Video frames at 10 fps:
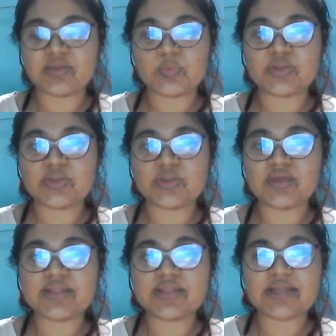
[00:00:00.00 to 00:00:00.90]
with the way
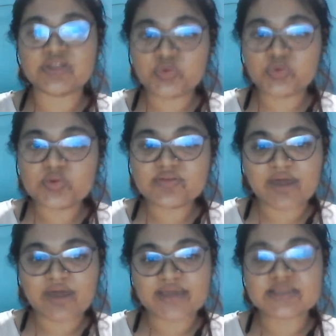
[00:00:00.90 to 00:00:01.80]
that you
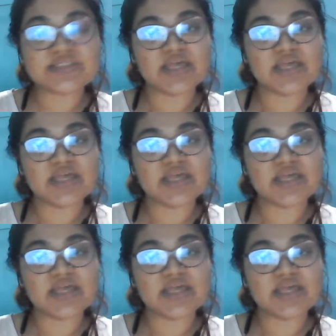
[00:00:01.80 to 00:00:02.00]
revise,